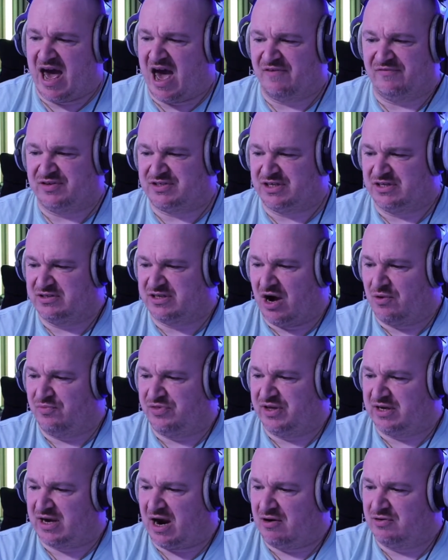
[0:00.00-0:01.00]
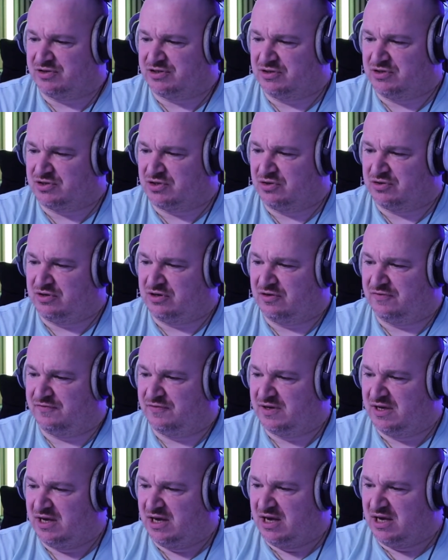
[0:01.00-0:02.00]
Everton don't think Aronson's good enough.
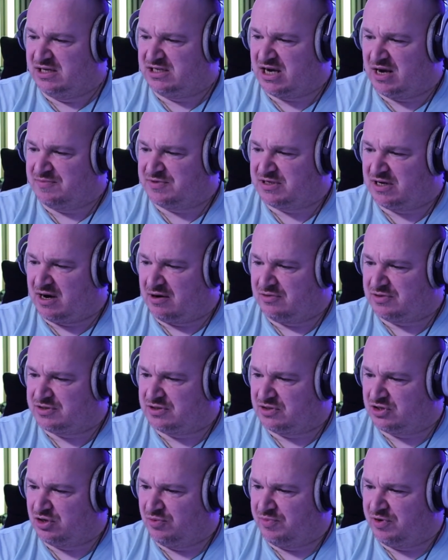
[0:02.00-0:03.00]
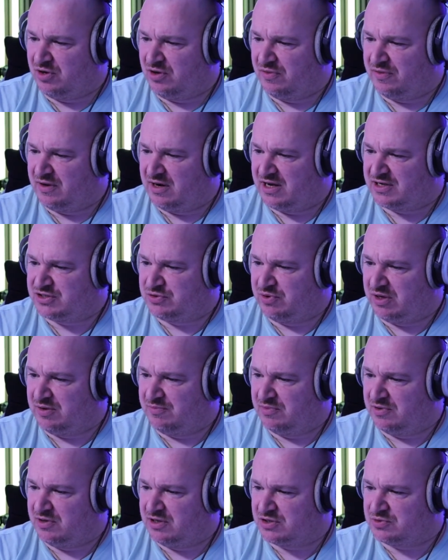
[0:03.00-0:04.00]
James and Aronson coming on the last 20
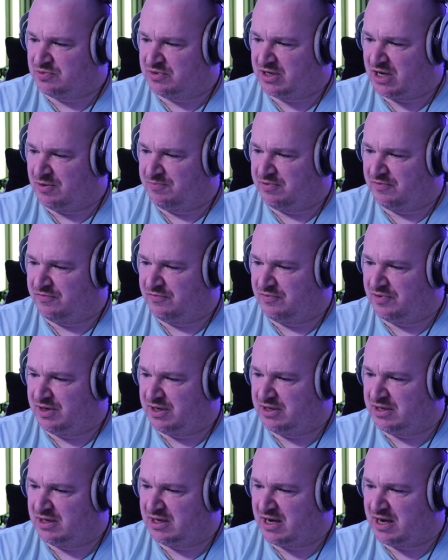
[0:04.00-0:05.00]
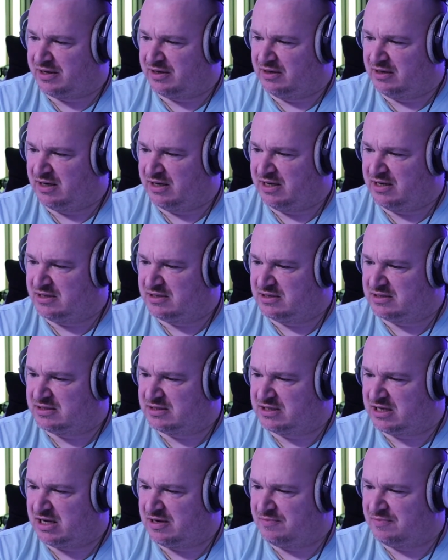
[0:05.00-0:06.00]
minutes would help if we had a lead to
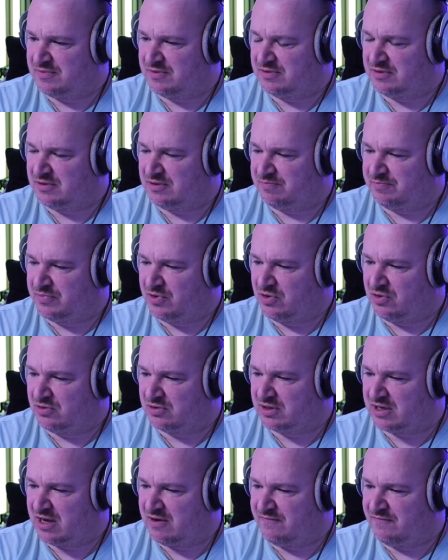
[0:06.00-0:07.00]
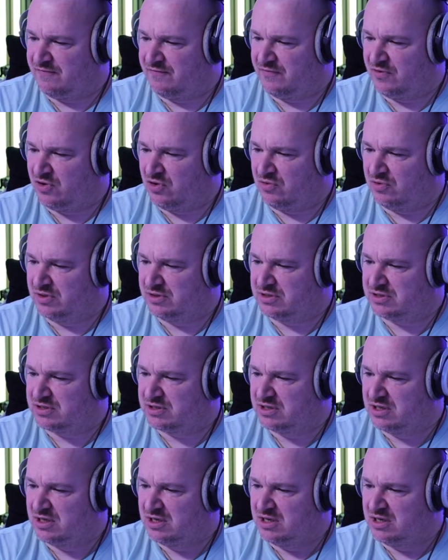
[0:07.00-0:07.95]
keep the ball getting forwards.